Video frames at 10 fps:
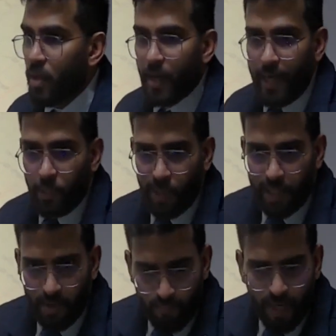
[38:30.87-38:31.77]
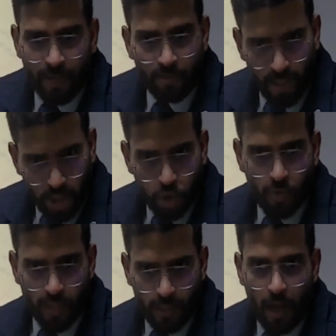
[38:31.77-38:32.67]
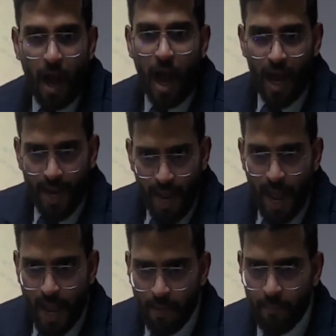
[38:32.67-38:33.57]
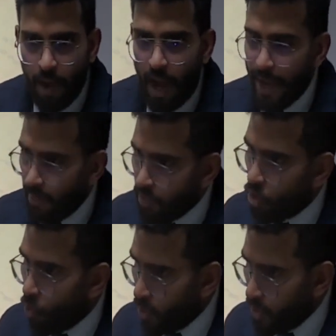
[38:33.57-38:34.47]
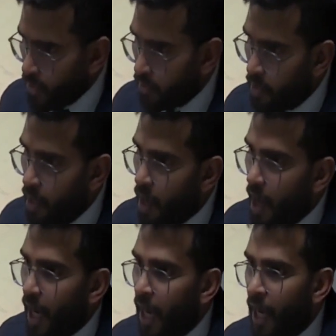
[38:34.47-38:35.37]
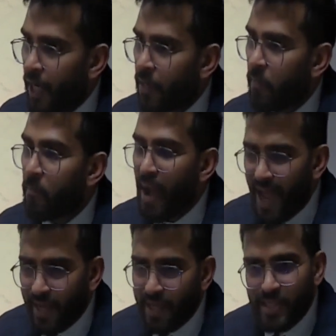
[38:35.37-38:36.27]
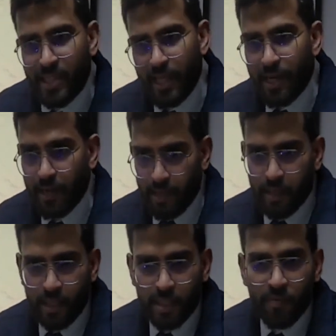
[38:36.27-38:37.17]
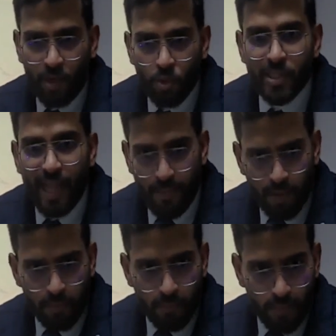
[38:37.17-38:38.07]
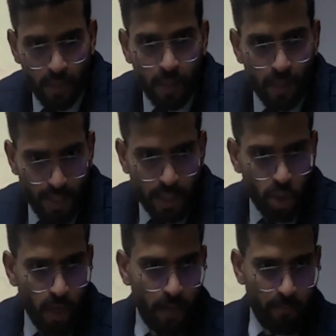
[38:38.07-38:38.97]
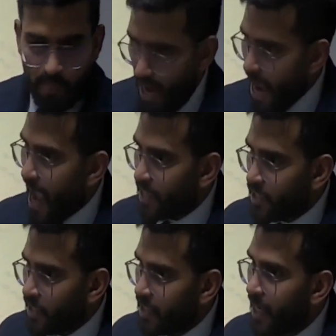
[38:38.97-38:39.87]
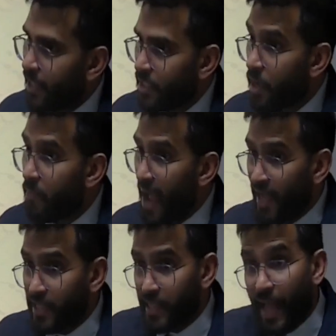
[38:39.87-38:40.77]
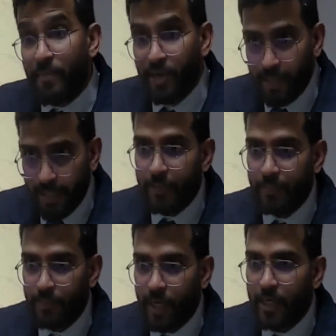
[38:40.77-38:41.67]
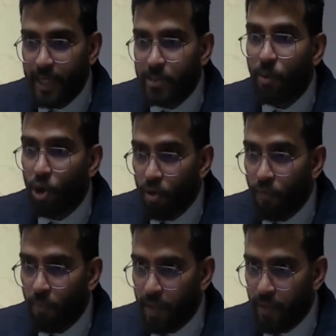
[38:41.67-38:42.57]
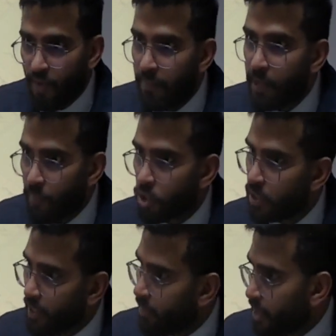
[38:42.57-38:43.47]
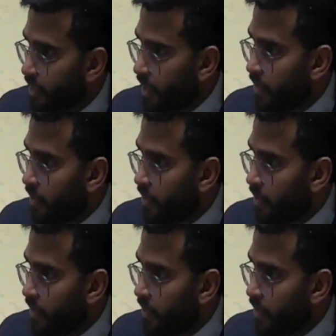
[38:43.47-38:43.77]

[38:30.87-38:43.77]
It will give me interest over it. I am the holder and bank is the one who is liable. It's on my assets and it is a bank's liability that it has borrowed from me if I'm depositing money there.